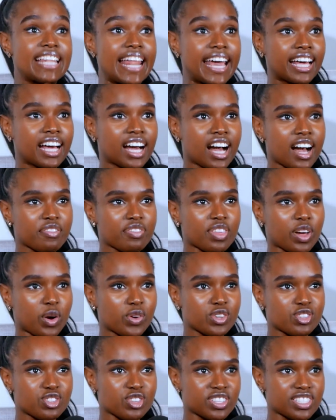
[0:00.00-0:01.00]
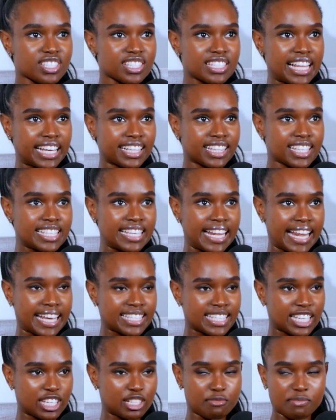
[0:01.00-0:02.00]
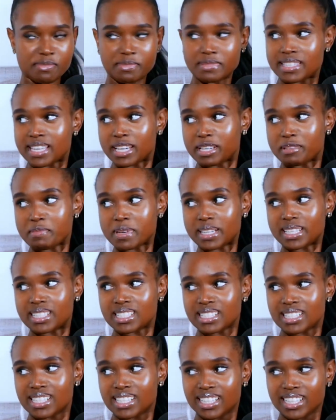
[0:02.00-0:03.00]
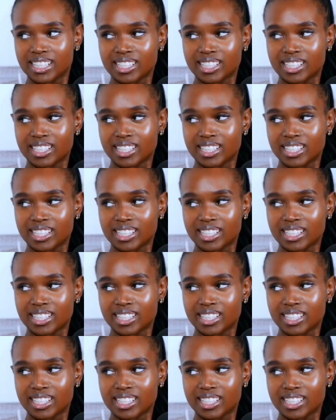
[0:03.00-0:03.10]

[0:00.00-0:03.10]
It's like half the questions in like this last segment.